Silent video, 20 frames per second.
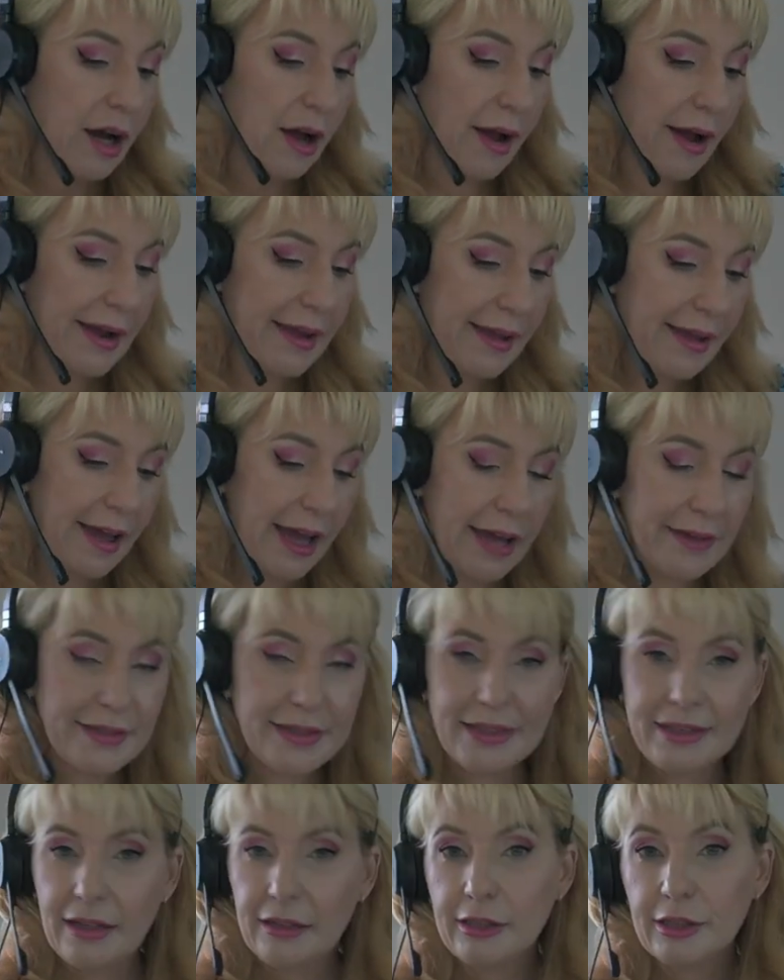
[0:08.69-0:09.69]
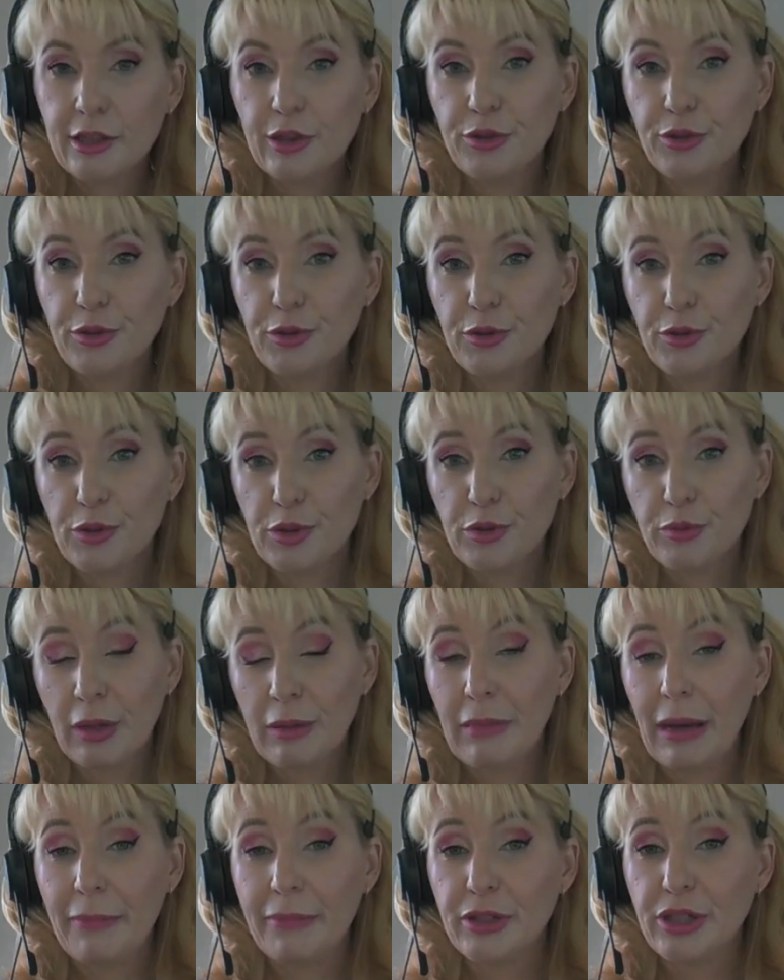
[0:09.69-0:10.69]
I have started
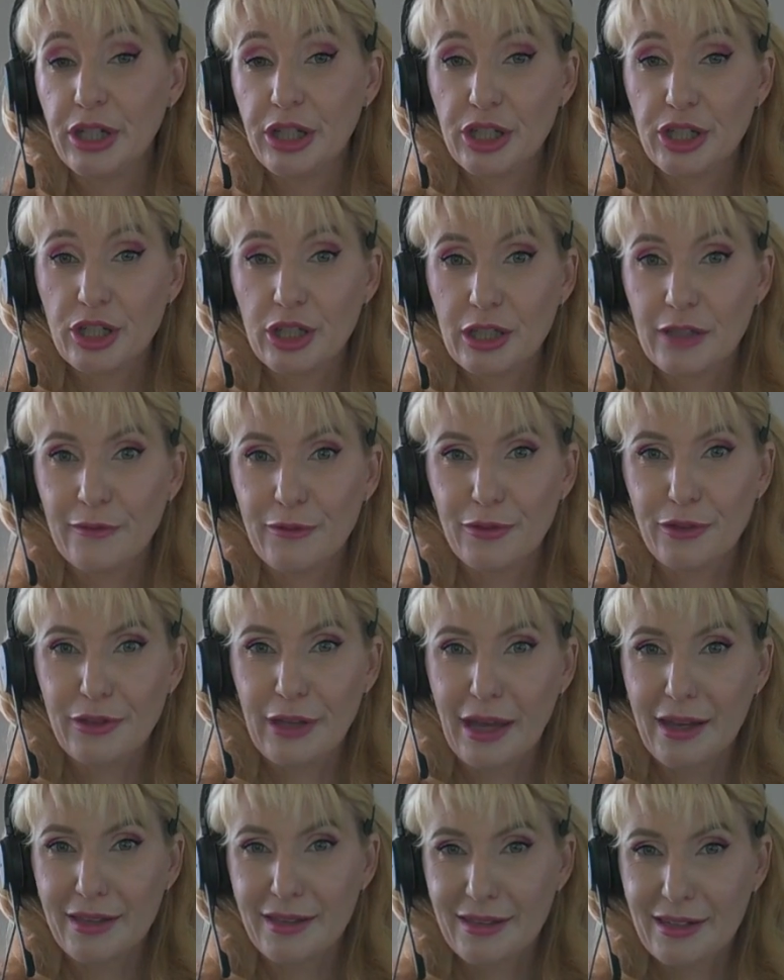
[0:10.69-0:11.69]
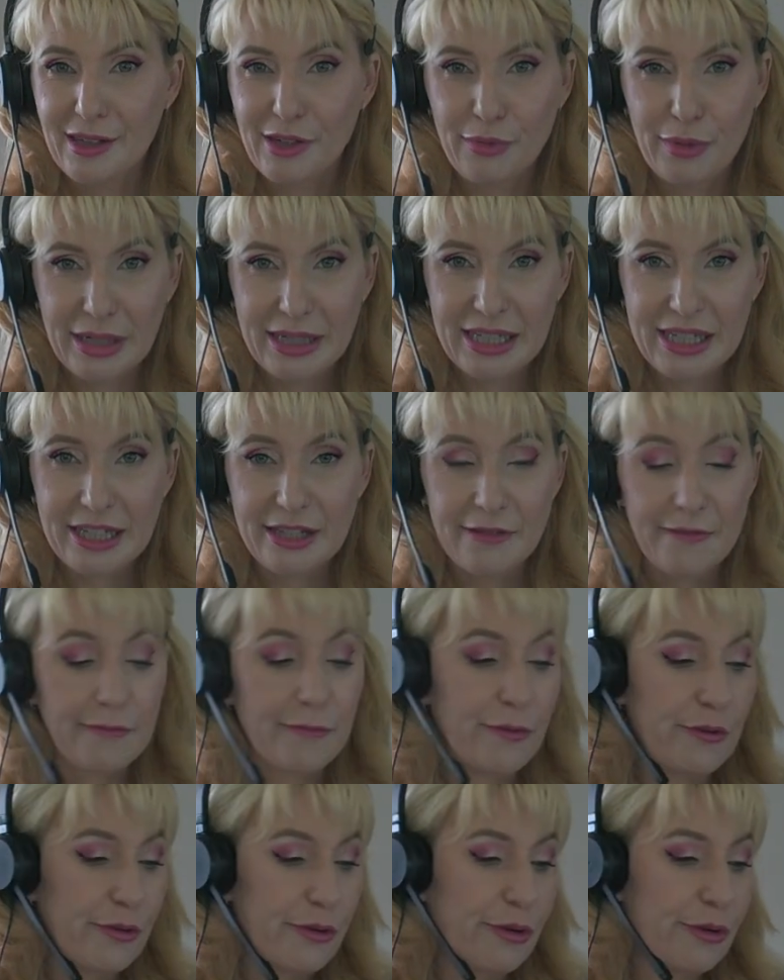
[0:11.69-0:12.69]
doing my predictions for
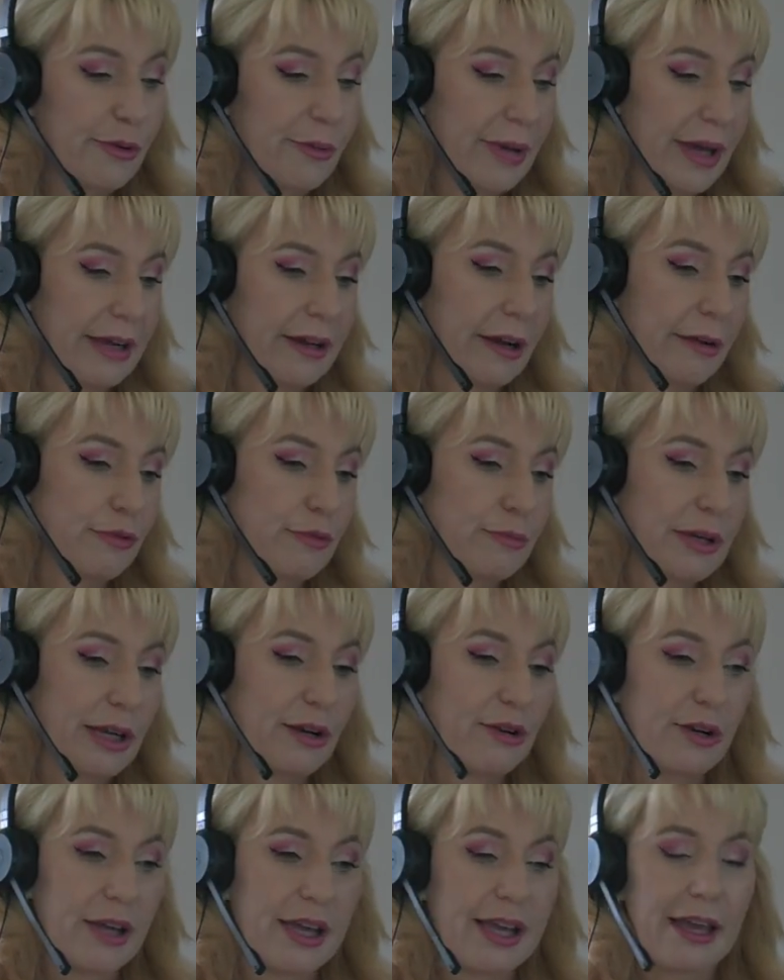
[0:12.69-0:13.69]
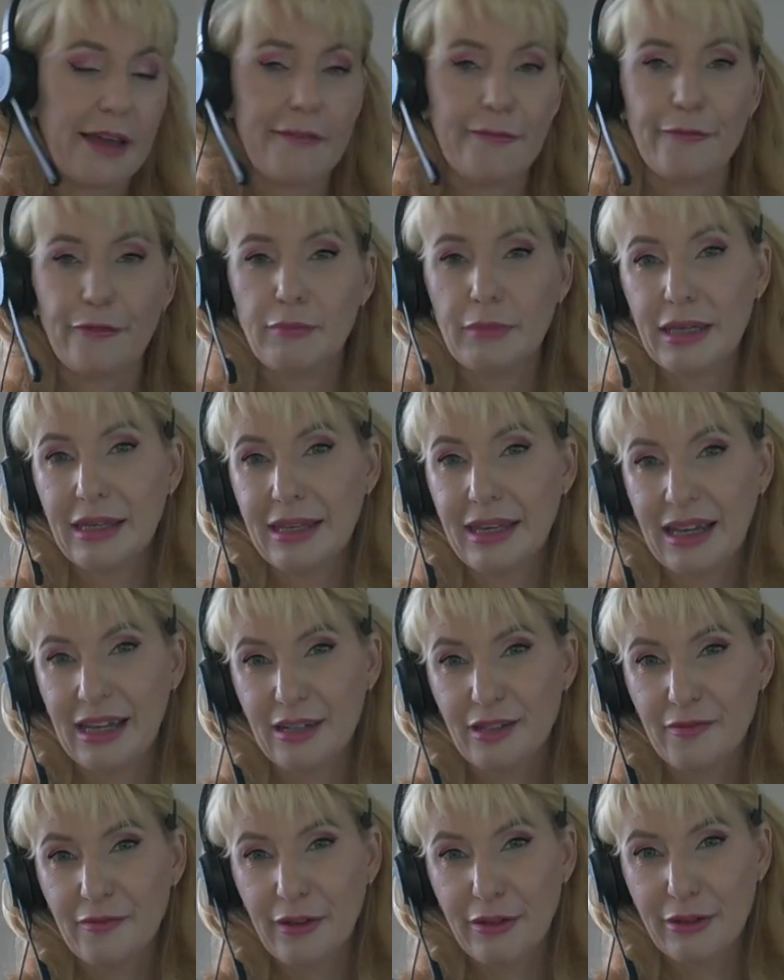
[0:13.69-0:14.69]
2024, and I will be looking at filming that
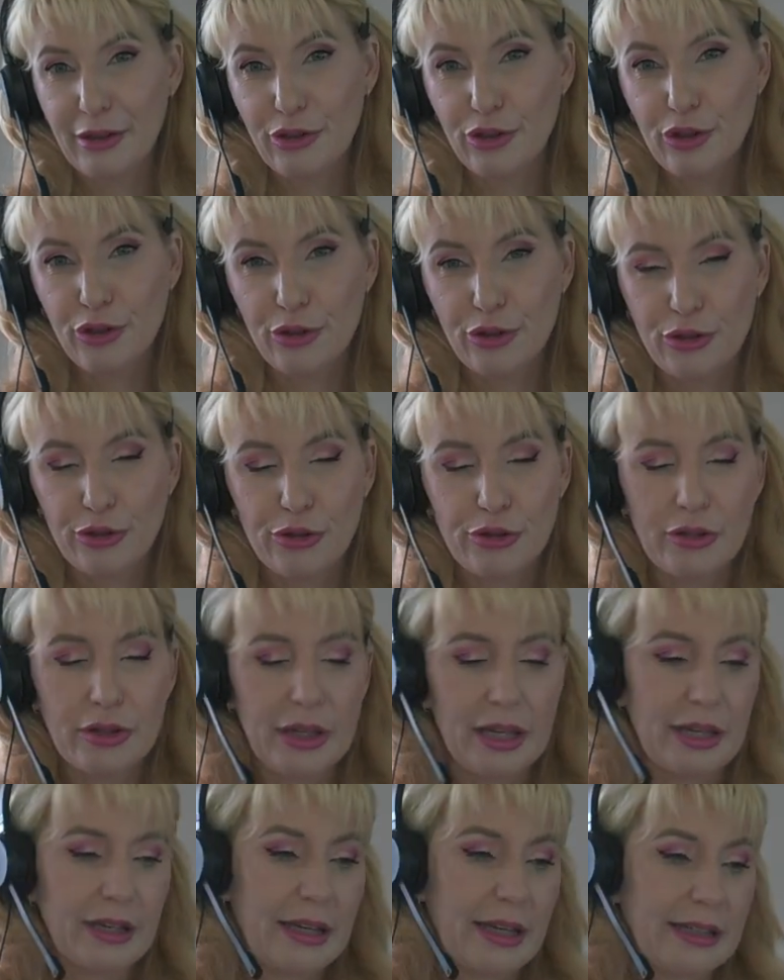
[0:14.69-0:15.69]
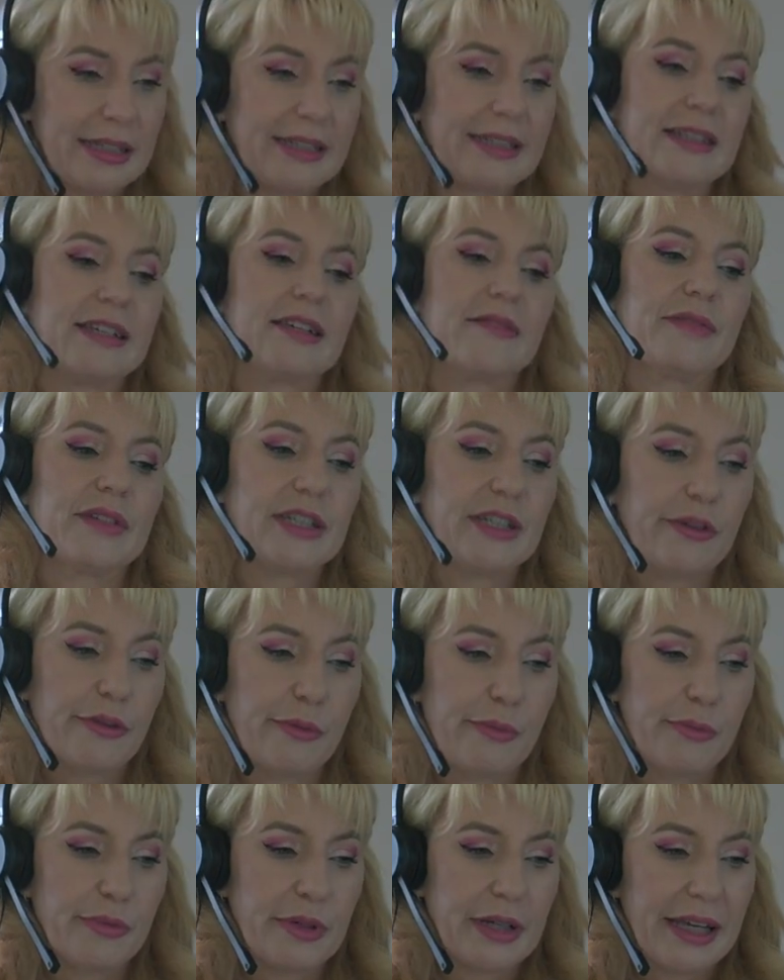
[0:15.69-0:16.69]
very soon and editing the video
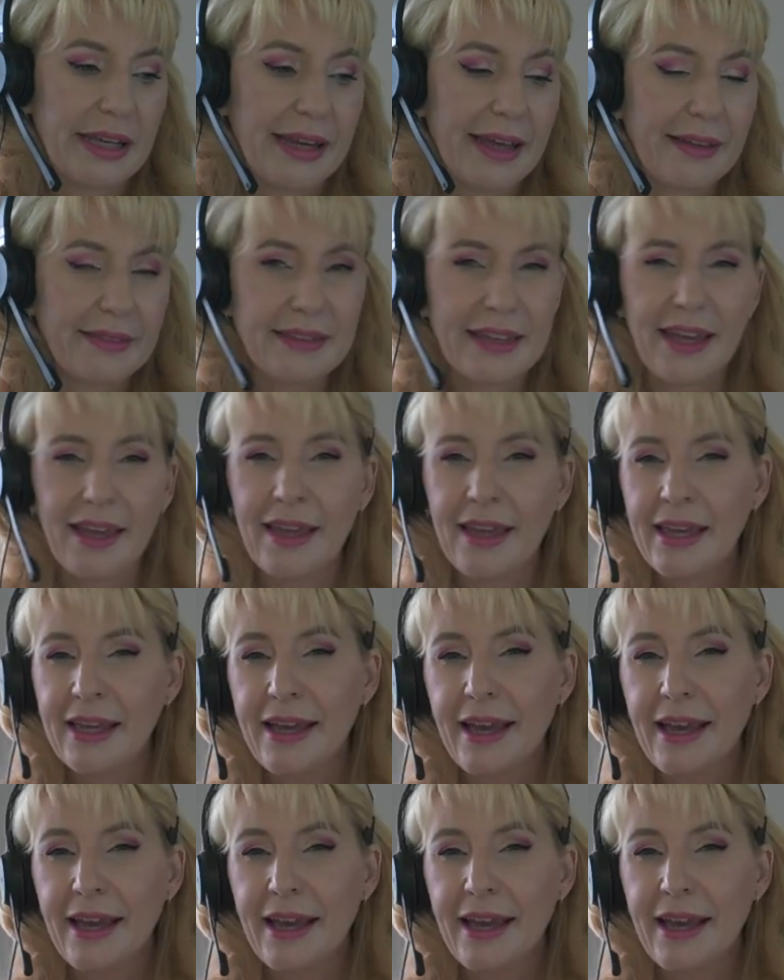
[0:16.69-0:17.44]
and putting it out there.